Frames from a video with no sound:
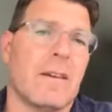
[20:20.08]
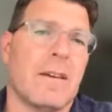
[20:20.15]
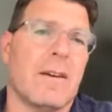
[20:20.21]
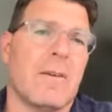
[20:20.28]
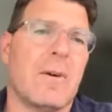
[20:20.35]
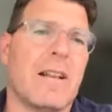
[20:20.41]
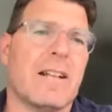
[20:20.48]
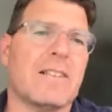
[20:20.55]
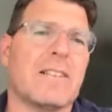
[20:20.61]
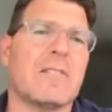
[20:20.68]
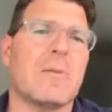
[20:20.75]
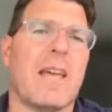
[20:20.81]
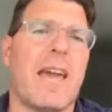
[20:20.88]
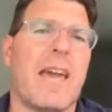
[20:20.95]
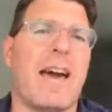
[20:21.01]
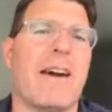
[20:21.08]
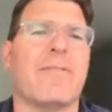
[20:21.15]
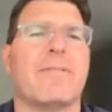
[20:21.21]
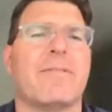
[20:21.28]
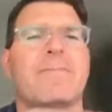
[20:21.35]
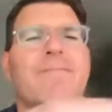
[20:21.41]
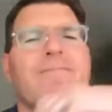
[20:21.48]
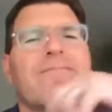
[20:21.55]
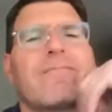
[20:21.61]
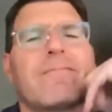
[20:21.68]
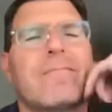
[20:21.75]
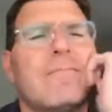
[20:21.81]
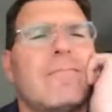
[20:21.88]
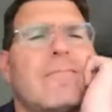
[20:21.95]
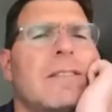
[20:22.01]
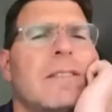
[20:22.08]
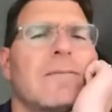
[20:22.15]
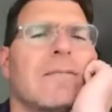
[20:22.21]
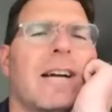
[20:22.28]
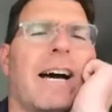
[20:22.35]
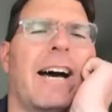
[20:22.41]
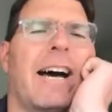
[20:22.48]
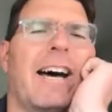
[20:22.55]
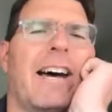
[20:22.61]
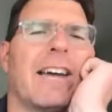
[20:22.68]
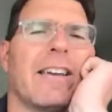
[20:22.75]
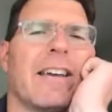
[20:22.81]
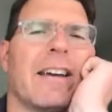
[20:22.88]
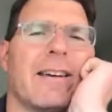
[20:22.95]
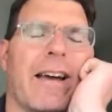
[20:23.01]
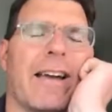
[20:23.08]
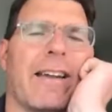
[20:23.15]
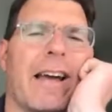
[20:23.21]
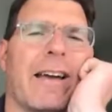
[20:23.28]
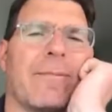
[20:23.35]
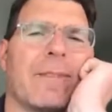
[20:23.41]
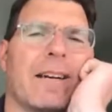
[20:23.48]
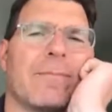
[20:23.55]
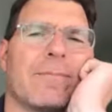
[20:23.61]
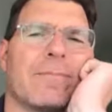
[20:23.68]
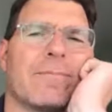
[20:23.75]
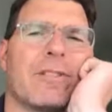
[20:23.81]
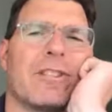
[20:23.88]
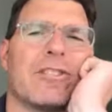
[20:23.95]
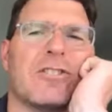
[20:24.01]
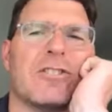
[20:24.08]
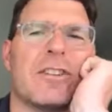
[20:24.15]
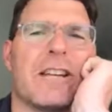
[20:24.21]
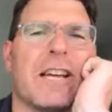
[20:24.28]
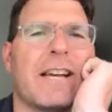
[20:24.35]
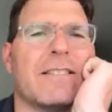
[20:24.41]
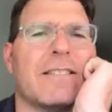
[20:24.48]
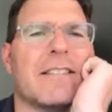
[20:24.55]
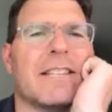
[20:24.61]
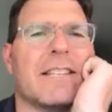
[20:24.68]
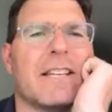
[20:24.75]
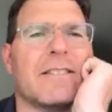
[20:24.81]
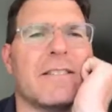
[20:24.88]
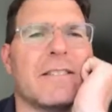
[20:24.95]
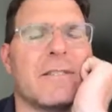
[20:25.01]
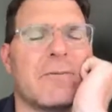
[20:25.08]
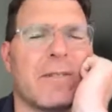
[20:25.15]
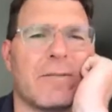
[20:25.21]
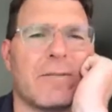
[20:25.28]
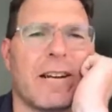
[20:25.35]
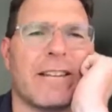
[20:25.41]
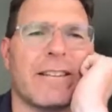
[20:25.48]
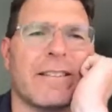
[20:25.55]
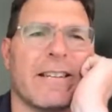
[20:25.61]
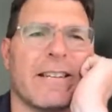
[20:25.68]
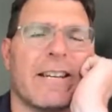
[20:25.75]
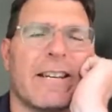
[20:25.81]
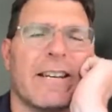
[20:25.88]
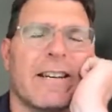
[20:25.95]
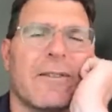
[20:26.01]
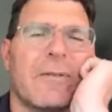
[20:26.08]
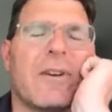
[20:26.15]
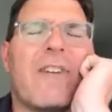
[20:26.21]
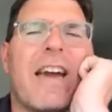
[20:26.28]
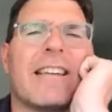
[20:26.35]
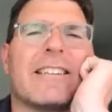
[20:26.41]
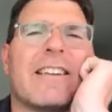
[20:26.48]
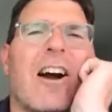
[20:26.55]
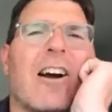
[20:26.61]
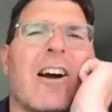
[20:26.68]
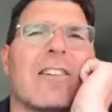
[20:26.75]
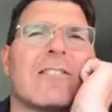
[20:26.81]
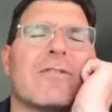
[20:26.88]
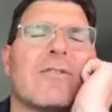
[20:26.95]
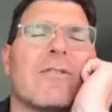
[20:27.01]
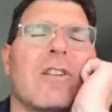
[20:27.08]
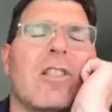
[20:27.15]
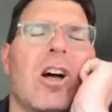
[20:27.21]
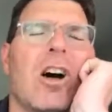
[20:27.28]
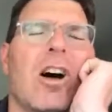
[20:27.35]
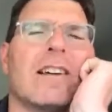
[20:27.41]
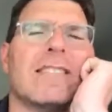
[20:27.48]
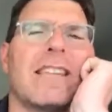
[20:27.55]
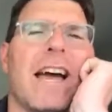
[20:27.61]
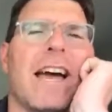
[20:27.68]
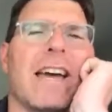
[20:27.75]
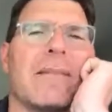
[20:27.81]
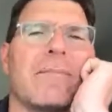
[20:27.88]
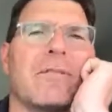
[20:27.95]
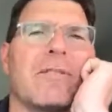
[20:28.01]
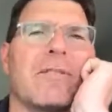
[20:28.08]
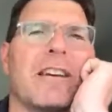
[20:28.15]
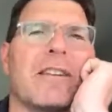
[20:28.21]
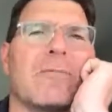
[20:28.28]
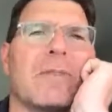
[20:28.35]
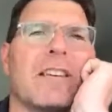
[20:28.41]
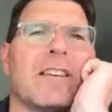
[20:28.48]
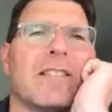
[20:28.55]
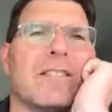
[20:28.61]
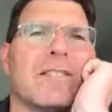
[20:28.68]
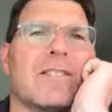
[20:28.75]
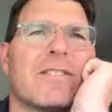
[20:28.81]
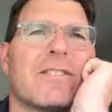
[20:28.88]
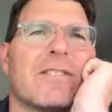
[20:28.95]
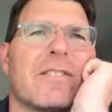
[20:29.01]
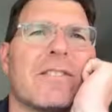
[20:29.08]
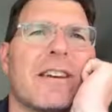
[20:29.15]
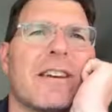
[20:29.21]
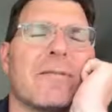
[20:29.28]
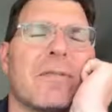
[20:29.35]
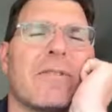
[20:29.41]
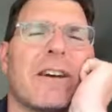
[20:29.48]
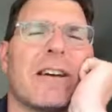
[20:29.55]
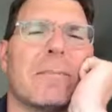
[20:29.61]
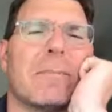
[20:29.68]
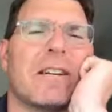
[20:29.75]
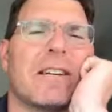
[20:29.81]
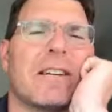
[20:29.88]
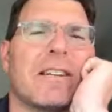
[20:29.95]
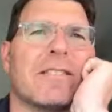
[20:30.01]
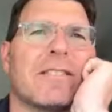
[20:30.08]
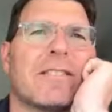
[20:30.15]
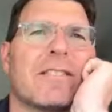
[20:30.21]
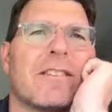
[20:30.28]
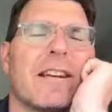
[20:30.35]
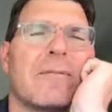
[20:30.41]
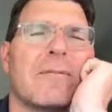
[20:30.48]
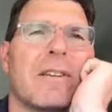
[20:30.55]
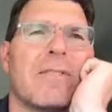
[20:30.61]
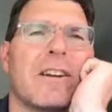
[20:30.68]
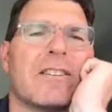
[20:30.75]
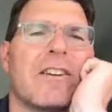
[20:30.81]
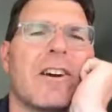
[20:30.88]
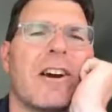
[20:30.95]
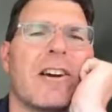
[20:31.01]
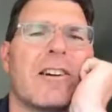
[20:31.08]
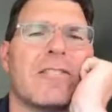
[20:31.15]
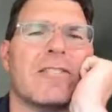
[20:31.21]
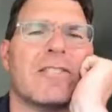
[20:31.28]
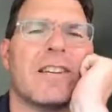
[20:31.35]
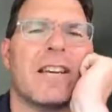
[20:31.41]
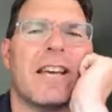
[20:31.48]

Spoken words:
What else do we have? I'm pretty sure you guys can guess this one, right? We've had cars for a long time. We've had wheels and we've had buggies and we've had cars.